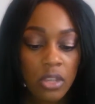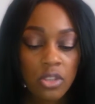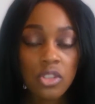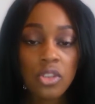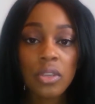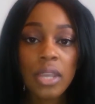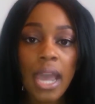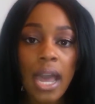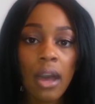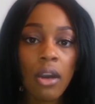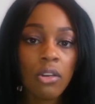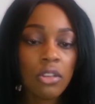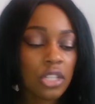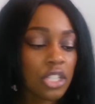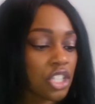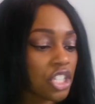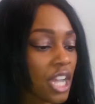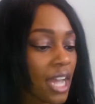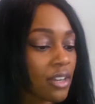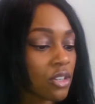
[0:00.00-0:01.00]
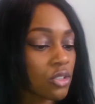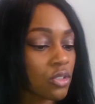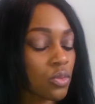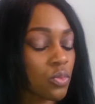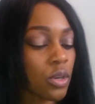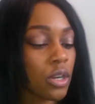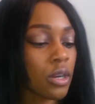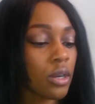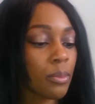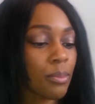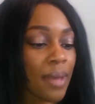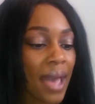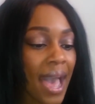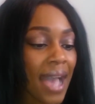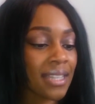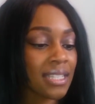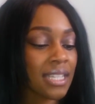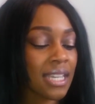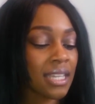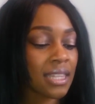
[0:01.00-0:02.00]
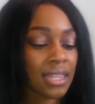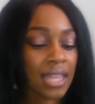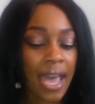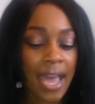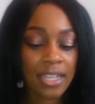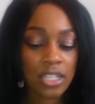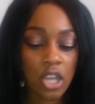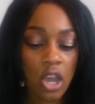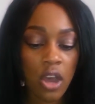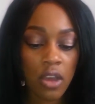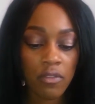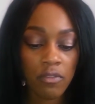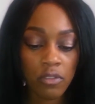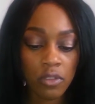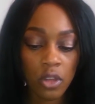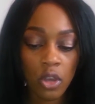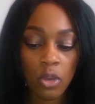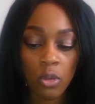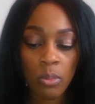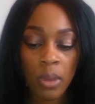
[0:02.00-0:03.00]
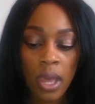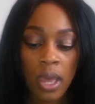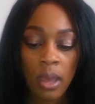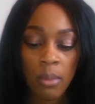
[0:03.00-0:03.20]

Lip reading: So yeah, all the shadows were packed in that envelope.